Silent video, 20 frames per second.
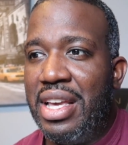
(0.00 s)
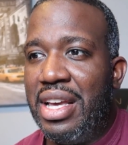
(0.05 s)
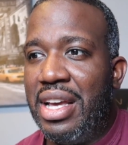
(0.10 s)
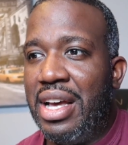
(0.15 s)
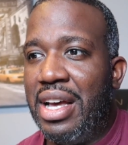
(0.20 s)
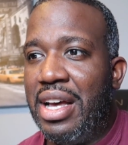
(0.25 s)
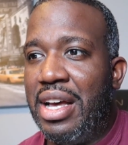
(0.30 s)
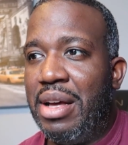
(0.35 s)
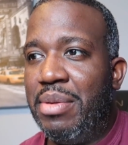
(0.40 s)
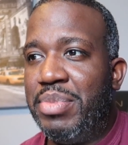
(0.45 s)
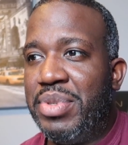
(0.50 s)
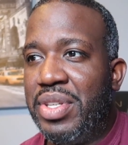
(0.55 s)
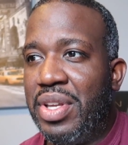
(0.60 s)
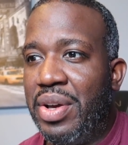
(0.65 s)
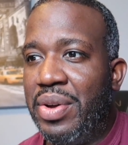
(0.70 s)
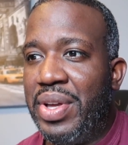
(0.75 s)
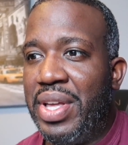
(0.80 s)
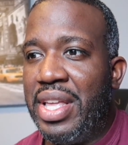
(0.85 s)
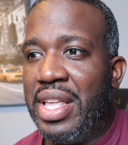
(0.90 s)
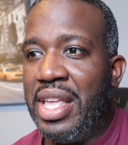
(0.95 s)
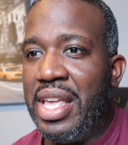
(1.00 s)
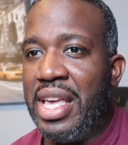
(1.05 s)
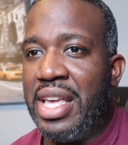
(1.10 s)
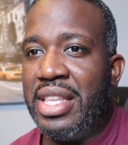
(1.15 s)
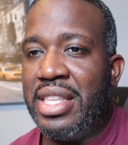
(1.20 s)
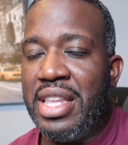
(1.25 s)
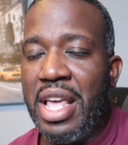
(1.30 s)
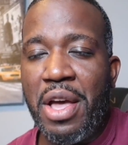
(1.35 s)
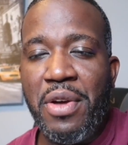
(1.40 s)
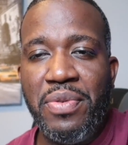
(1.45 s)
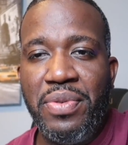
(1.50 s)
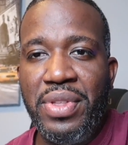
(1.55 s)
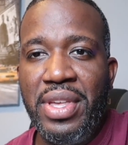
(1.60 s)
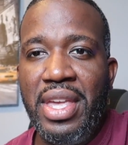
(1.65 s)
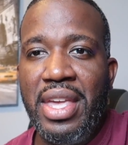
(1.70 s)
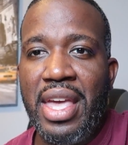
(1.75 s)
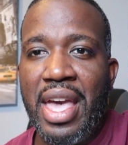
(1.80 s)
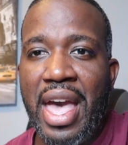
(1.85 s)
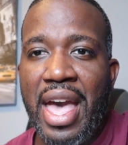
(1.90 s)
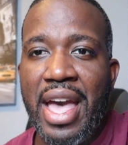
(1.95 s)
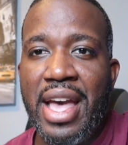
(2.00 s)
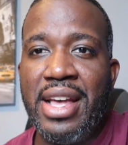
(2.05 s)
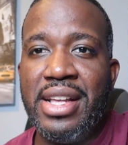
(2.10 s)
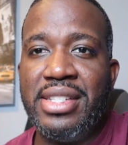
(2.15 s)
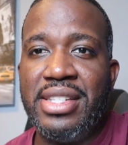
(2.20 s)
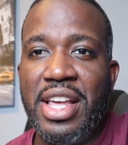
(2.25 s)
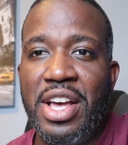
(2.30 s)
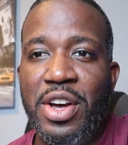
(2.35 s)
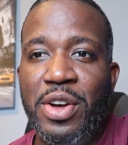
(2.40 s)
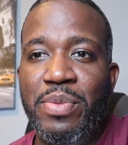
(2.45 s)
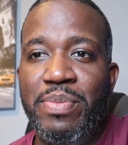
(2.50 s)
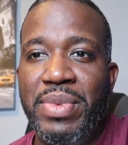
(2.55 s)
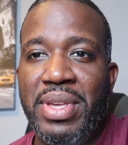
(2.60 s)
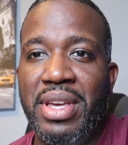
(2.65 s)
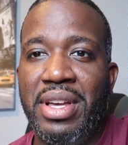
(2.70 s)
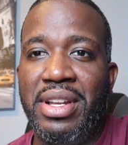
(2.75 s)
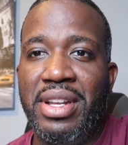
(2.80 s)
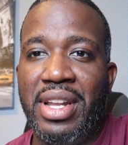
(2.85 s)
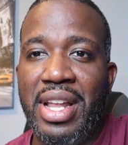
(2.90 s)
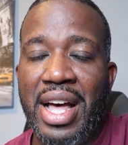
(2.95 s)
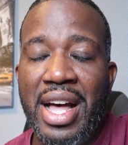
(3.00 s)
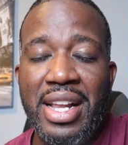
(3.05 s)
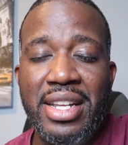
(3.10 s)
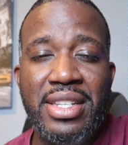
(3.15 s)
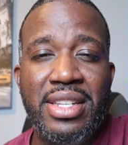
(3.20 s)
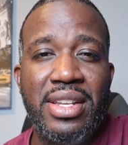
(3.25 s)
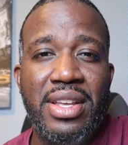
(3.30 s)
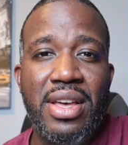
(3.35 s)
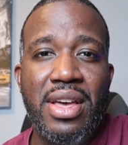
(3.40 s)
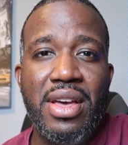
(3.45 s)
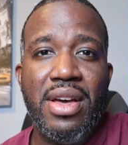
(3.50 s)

So it definitely has helped me a lot.